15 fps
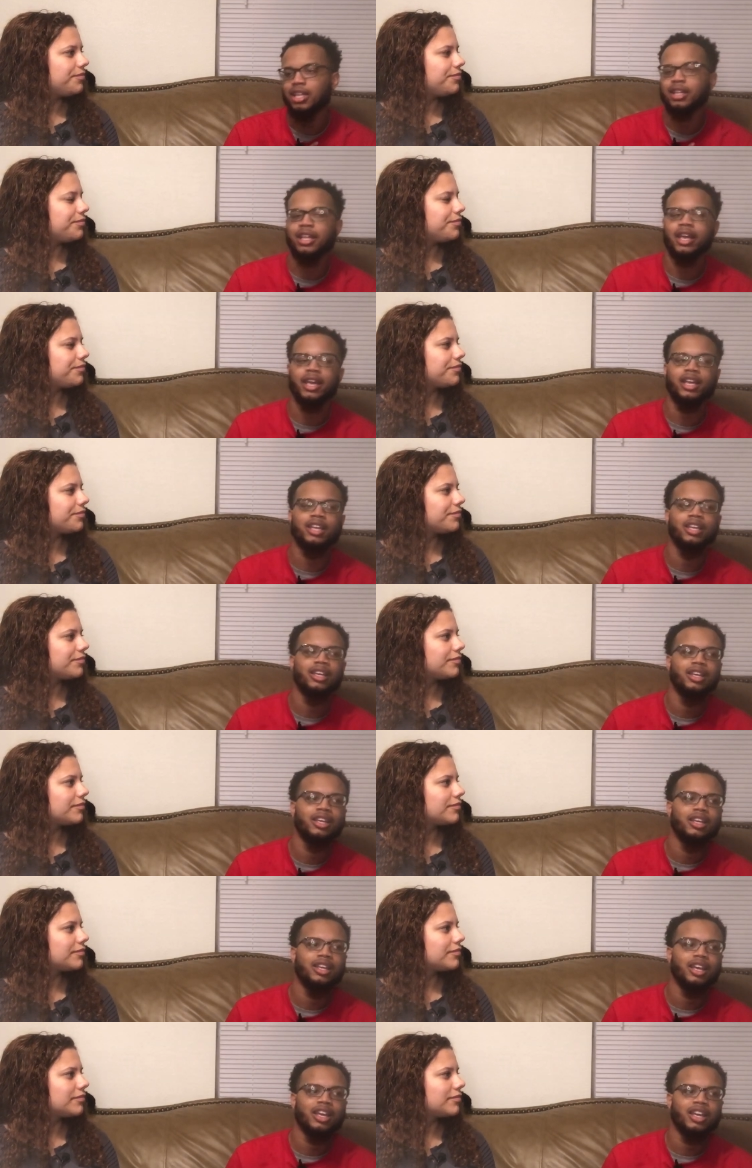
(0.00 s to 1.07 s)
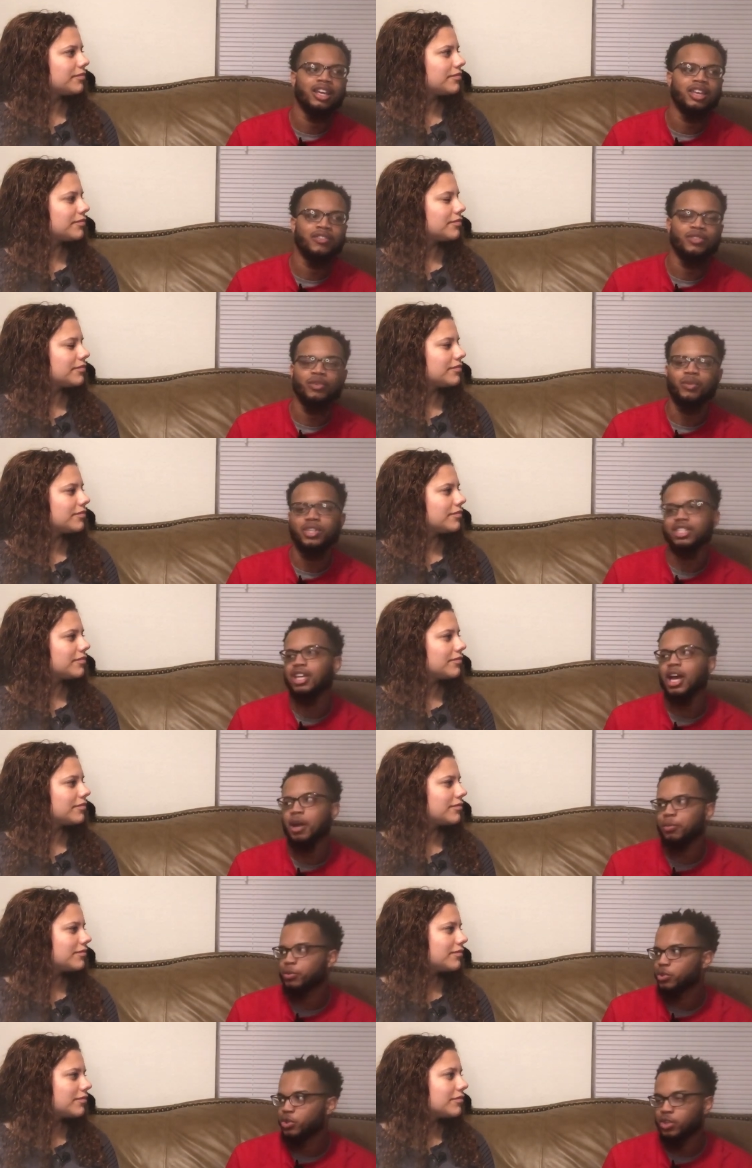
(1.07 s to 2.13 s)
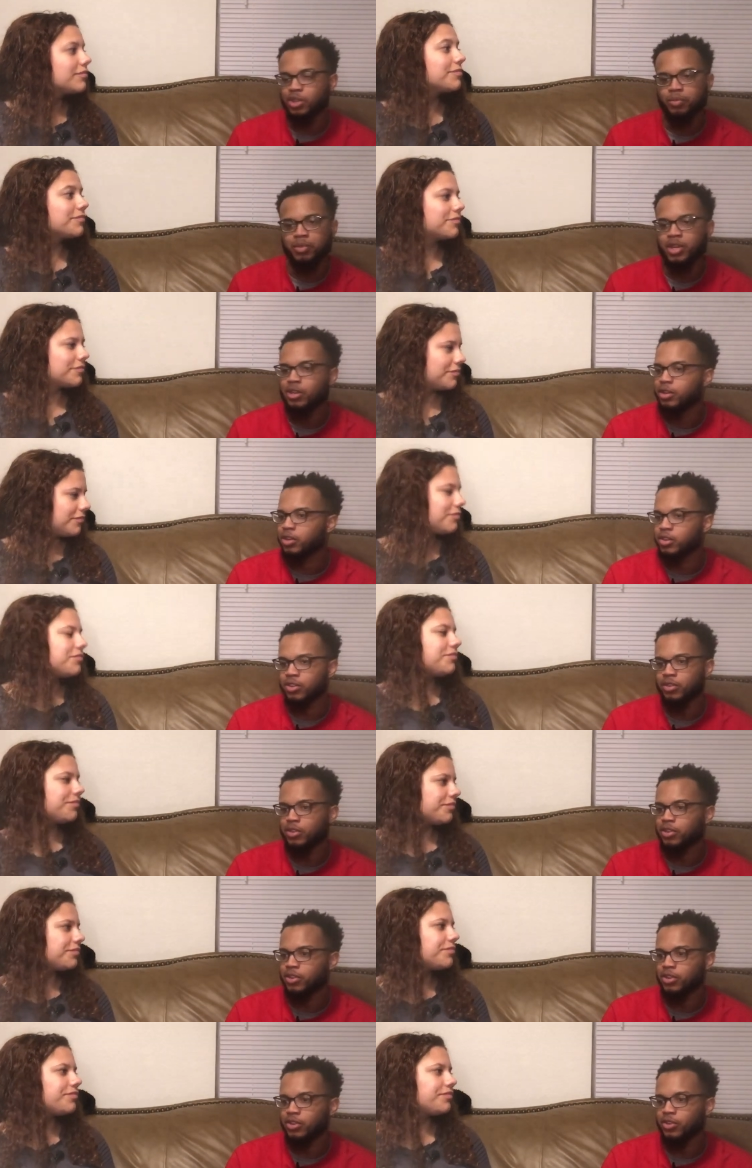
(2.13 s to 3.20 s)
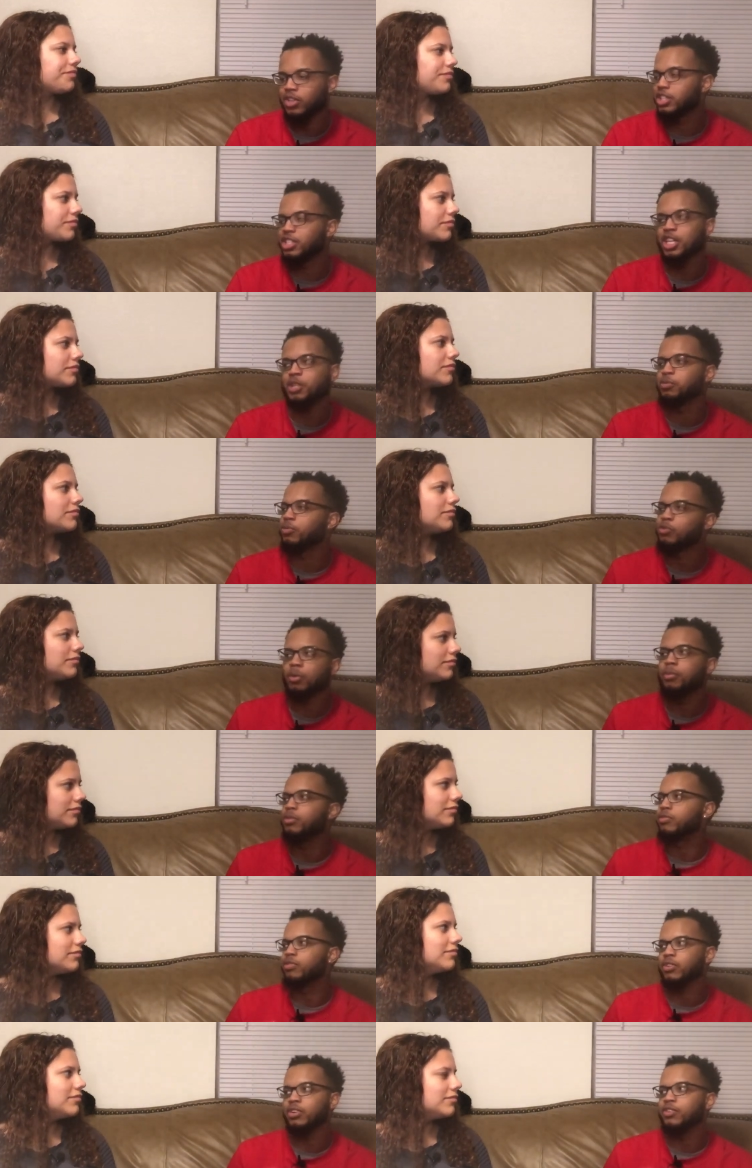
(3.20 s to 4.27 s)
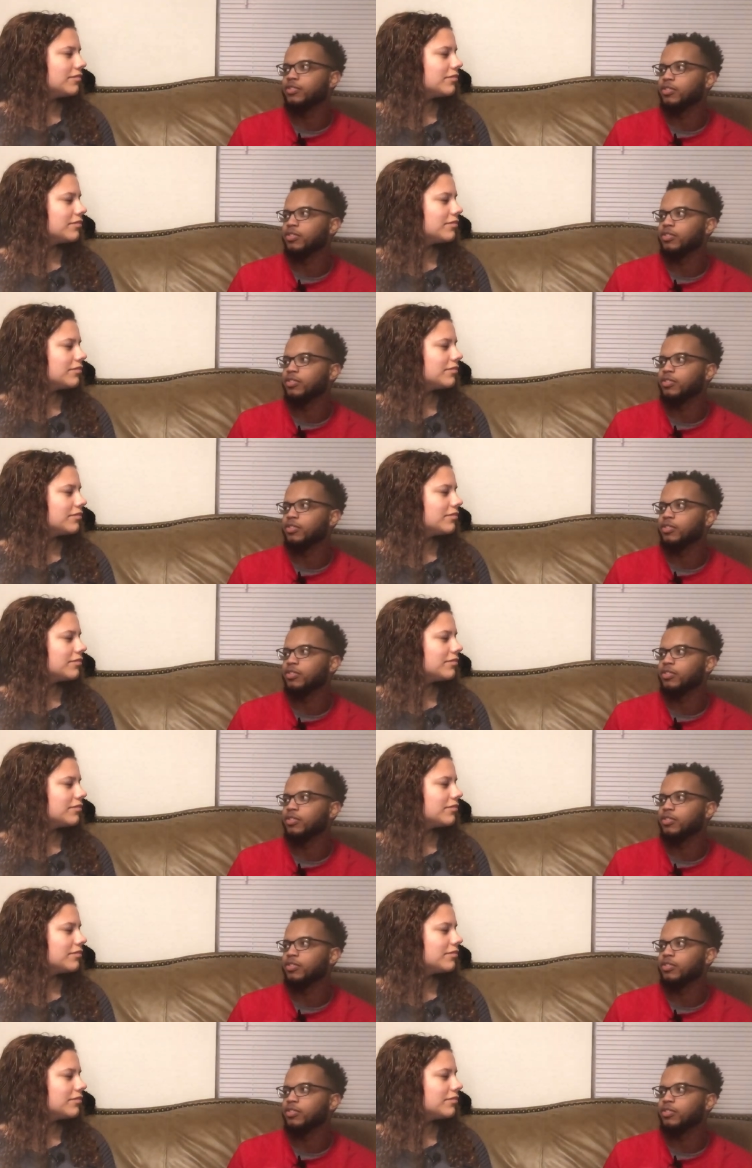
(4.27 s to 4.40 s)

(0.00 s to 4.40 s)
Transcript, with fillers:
Speaker 1: that if it wasn't an opportunity to be on a on the stage performing in front of